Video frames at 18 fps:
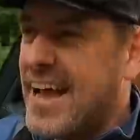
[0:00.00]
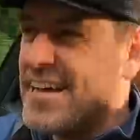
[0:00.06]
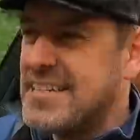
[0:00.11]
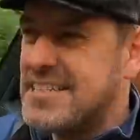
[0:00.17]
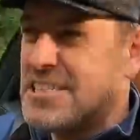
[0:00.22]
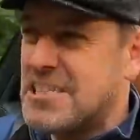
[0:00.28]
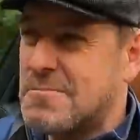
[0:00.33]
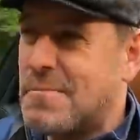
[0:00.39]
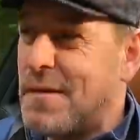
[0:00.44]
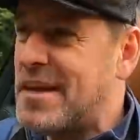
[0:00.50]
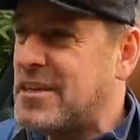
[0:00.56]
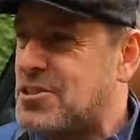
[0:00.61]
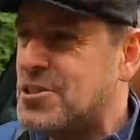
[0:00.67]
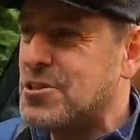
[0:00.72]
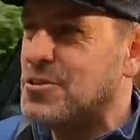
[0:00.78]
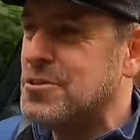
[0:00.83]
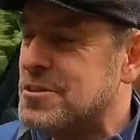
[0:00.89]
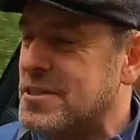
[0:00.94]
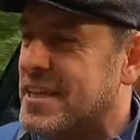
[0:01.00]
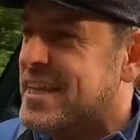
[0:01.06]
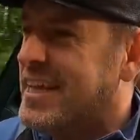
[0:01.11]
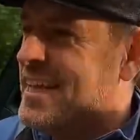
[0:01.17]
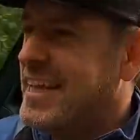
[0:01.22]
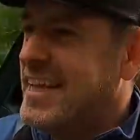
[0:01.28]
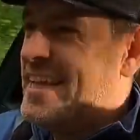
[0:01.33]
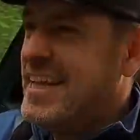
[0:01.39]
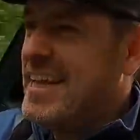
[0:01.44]
special
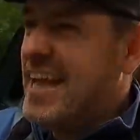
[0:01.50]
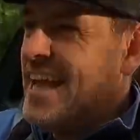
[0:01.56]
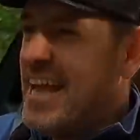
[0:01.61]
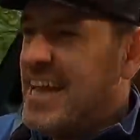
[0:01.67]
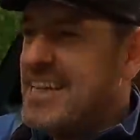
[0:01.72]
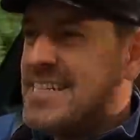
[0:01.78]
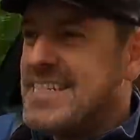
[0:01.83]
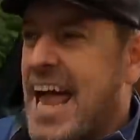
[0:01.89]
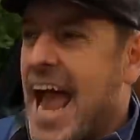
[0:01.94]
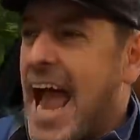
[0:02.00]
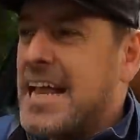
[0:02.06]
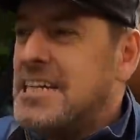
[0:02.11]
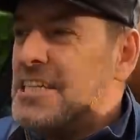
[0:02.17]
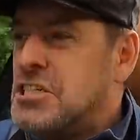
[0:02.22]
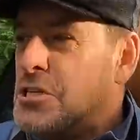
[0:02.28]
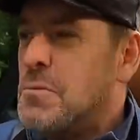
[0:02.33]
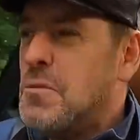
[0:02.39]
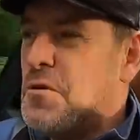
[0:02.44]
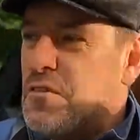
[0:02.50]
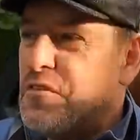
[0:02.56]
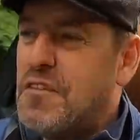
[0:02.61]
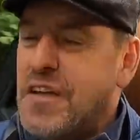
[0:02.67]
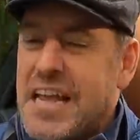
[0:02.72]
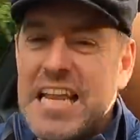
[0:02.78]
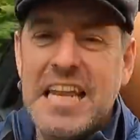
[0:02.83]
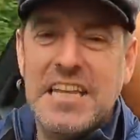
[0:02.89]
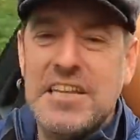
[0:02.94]
intangible
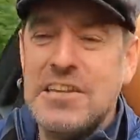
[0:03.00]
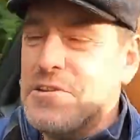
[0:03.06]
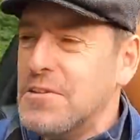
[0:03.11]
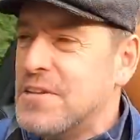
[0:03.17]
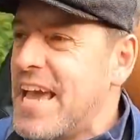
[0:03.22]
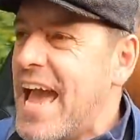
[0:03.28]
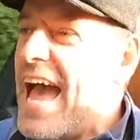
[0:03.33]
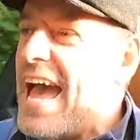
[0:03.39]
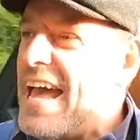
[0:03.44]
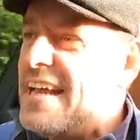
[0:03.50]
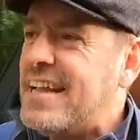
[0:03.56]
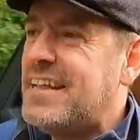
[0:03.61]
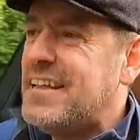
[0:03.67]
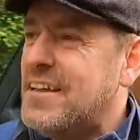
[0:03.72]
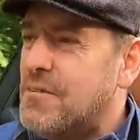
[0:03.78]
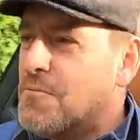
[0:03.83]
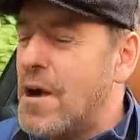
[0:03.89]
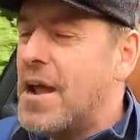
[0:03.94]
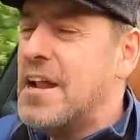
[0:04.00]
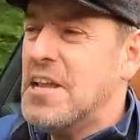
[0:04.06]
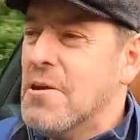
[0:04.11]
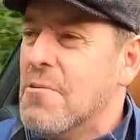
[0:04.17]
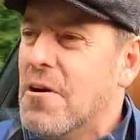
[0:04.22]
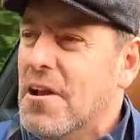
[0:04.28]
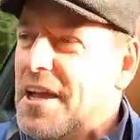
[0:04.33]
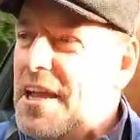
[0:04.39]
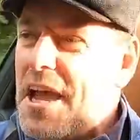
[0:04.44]
feeling you get when you
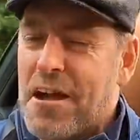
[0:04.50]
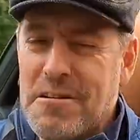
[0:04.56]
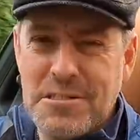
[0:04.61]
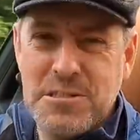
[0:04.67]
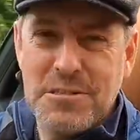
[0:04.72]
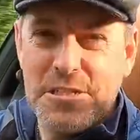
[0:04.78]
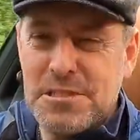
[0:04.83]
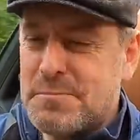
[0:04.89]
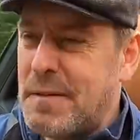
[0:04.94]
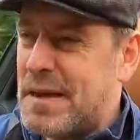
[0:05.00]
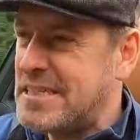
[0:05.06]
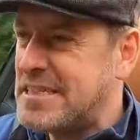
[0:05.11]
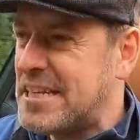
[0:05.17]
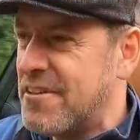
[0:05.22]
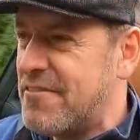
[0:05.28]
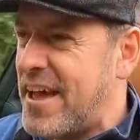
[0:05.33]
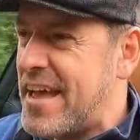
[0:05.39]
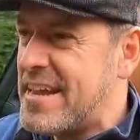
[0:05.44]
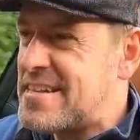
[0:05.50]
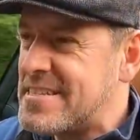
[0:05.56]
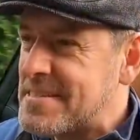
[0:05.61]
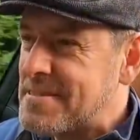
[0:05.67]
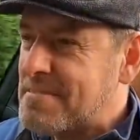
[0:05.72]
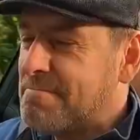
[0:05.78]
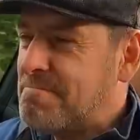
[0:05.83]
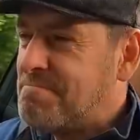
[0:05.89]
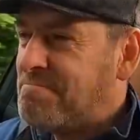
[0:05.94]
want to go to a special event.
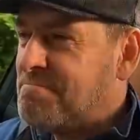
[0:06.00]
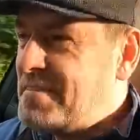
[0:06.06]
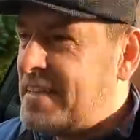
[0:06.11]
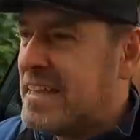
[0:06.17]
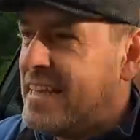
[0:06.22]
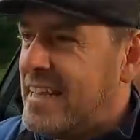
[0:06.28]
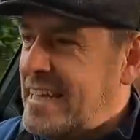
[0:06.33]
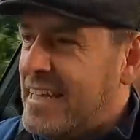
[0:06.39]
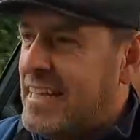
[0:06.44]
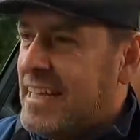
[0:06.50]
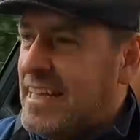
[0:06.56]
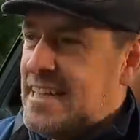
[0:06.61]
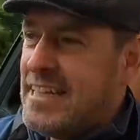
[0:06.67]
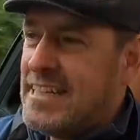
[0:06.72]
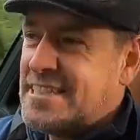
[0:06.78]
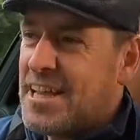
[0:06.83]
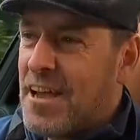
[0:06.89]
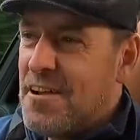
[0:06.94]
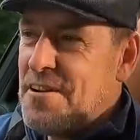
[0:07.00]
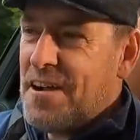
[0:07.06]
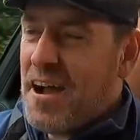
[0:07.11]
So